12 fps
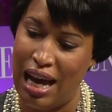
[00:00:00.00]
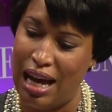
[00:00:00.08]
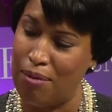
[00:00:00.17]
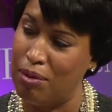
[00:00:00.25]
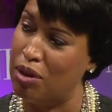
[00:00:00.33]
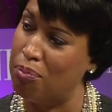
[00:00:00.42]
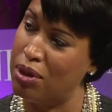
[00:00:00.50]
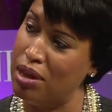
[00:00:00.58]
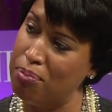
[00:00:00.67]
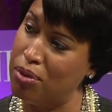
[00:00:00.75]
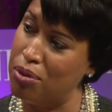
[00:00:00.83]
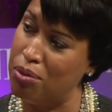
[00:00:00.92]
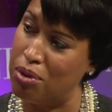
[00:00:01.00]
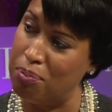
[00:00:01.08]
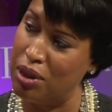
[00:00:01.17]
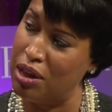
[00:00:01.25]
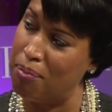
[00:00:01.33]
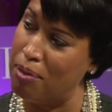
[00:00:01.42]
And the people who were
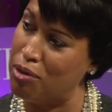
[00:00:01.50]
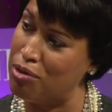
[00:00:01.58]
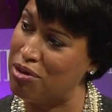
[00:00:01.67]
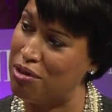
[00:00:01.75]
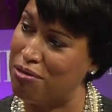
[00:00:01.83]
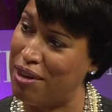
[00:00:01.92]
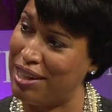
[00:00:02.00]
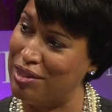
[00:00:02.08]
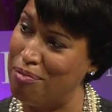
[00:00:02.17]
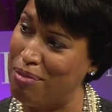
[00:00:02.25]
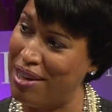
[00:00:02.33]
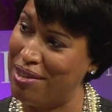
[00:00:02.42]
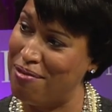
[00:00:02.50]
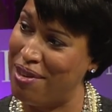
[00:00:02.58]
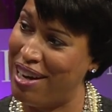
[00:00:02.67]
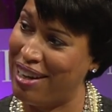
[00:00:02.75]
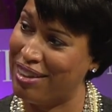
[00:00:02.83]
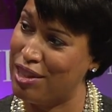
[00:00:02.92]
being most affected by the
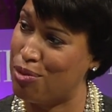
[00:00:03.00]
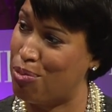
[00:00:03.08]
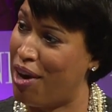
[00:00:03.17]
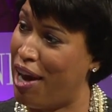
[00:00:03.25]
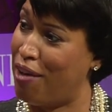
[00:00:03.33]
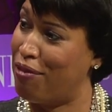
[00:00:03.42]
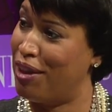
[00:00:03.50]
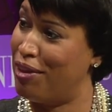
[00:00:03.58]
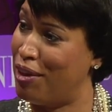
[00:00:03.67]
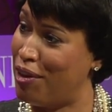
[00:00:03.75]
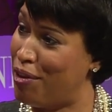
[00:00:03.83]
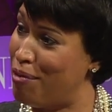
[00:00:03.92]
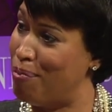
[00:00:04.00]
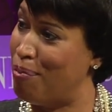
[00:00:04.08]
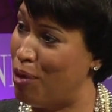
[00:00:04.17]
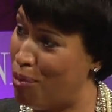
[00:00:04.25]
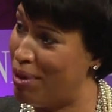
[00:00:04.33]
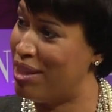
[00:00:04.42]
violence were having their
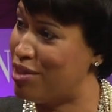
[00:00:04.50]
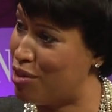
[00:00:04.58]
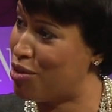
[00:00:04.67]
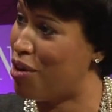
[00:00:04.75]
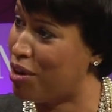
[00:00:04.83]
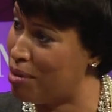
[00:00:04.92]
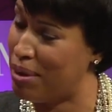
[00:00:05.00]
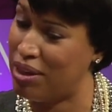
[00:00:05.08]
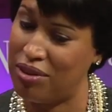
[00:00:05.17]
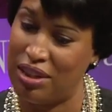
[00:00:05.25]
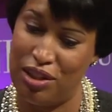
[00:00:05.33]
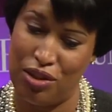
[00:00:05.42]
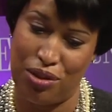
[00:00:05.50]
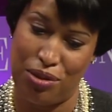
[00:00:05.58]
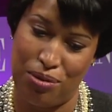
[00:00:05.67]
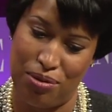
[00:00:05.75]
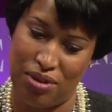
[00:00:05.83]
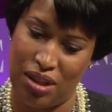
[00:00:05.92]
moment to talk about the
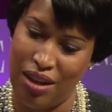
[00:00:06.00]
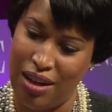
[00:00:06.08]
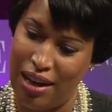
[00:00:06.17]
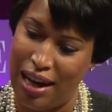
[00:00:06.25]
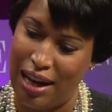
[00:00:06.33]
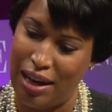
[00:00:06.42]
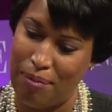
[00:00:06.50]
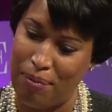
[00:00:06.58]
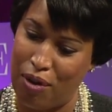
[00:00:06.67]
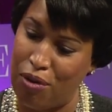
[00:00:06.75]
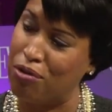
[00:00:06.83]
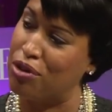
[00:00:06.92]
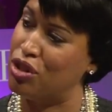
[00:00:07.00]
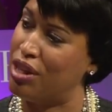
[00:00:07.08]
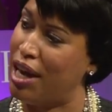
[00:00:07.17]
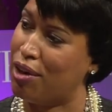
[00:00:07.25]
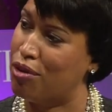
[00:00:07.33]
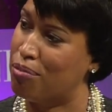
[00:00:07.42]
issues
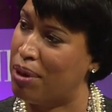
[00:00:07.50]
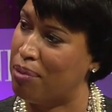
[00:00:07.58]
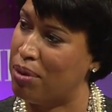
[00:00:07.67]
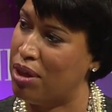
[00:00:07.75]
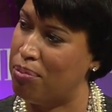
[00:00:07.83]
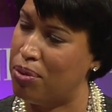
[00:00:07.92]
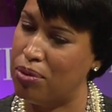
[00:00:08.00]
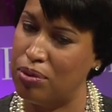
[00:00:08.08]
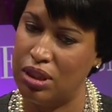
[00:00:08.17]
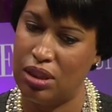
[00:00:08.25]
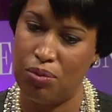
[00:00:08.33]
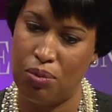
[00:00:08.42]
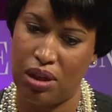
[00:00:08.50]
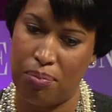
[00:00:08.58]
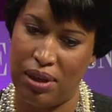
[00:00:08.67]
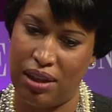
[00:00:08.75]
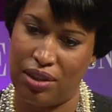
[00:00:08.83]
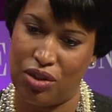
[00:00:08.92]
overshadowed by people who didn't want
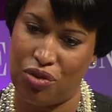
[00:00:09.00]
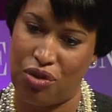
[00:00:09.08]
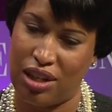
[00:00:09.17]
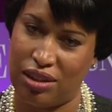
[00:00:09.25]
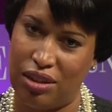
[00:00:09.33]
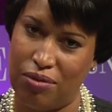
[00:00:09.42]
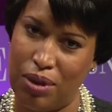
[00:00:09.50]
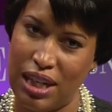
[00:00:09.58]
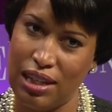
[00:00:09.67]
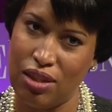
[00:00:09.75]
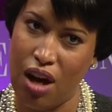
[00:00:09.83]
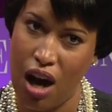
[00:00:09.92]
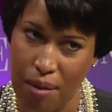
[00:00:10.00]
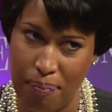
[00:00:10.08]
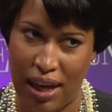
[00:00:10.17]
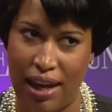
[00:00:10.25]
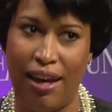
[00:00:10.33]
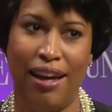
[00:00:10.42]
to be constructive. What it
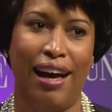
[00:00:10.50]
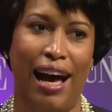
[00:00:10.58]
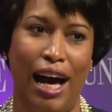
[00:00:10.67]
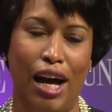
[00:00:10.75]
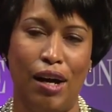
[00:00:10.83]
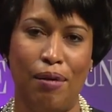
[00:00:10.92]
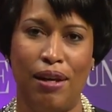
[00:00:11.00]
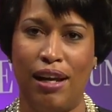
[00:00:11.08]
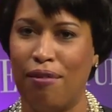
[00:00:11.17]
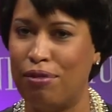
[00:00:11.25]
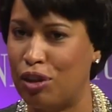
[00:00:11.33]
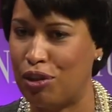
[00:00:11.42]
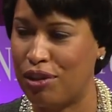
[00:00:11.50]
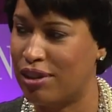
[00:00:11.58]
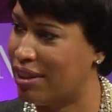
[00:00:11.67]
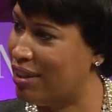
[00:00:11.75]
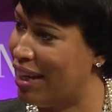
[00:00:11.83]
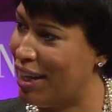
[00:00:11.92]
taught me, and I've
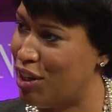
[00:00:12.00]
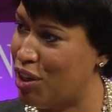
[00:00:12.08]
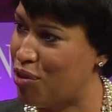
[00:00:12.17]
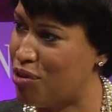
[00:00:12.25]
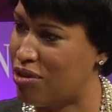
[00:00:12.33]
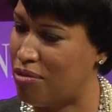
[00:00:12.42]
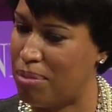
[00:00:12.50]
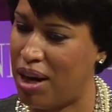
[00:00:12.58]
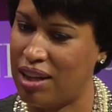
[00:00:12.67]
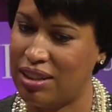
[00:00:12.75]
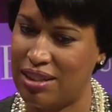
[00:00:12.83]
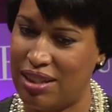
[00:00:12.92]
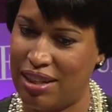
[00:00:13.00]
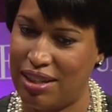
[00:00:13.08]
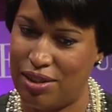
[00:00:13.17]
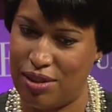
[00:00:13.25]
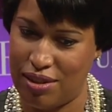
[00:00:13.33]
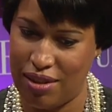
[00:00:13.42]
learned in years of
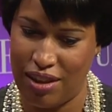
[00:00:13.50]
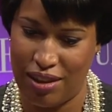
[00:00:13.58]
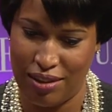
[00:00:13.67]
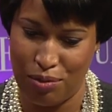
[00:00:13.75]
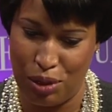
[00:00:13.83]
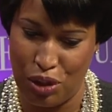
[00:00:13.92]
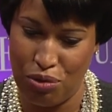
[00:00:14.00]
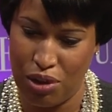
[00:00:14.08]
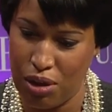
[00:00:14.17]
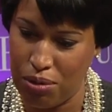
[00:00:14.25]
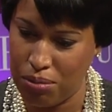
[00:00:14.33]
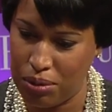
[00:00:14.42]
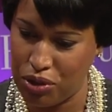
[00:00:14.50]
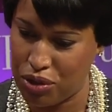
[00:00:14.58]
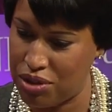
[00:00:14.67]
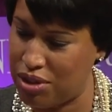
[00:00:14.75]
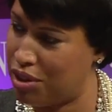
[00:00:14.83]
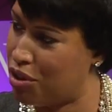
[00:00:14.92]
politics, is when you know
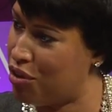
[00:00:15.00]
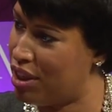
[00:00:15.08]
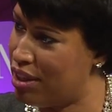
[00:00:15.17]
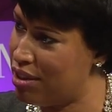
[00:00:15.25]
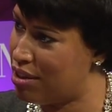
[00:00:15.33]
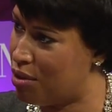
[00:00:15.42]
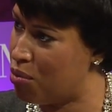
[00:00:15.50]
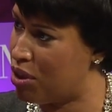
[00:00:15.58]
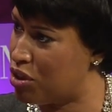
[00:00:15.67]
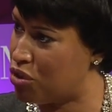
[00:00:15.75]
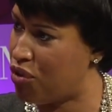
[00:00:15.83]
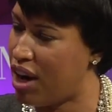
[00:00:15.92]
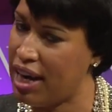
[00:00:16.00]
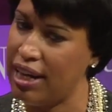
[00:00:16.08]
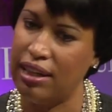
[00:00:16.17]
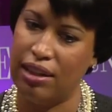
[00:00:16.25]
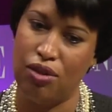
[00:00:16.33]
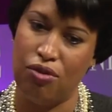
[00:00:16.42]
what your center is and what is
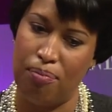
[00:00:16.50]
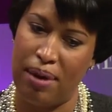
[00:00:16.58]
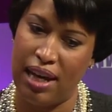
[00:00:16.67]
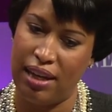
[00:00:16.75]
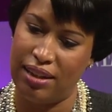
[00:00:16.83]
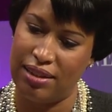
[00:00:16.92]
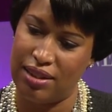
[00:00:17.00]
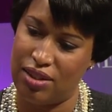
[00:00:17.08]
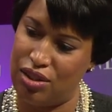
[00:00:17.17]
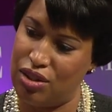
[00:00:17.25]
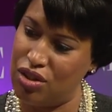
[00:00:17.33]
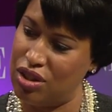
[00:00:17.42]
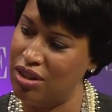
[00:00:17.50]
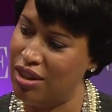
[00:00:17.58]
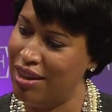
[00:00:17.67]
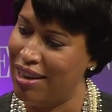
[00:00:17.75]
right and you've made a decision,